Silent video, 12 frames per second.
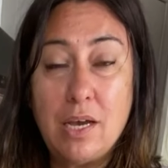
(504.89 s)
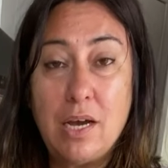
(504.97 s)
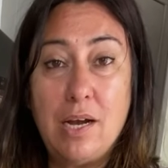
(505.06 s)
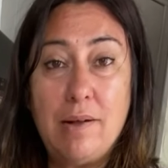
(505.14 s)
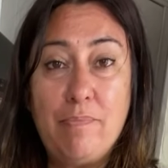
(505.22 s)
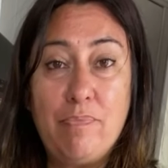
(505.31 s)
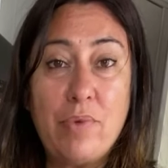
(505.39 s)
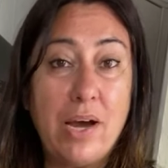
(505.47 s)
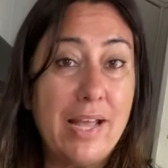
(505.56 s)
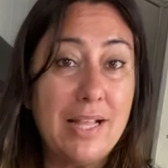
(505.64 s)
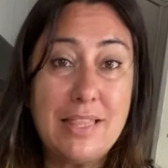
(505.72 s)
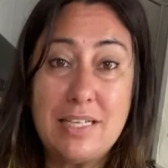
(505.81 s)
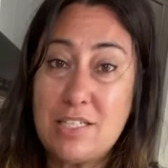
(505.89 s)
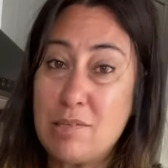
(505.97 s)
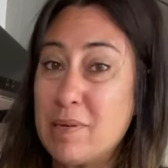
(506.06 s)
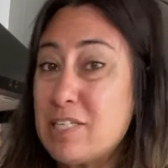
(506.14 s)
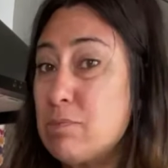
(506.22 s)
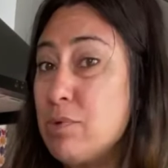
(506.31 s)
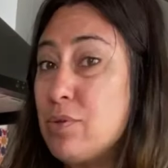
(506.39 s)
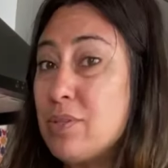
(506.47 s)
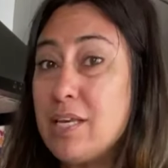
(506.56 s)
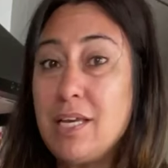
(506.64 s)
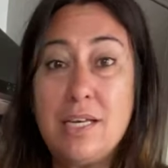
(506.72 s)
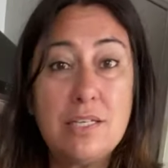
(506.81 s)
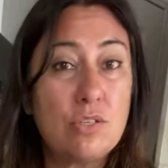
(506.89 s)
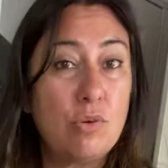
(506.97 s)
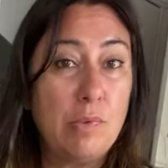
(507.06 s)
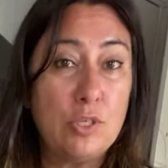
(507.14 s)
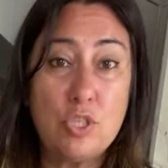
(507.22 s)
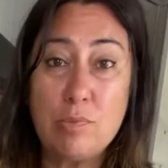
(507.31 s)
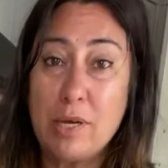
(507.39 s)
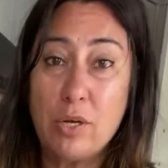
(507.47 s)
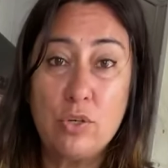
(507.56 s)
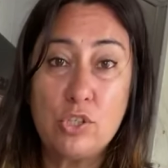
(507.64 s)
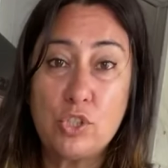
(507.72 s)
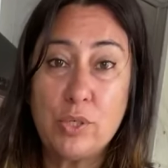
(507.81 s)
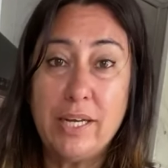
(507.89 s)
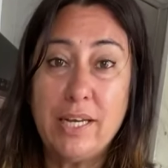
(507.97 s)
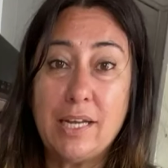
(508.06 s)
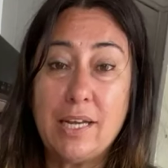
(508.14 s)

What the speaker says: I add that to my smoothies or to my hot drink.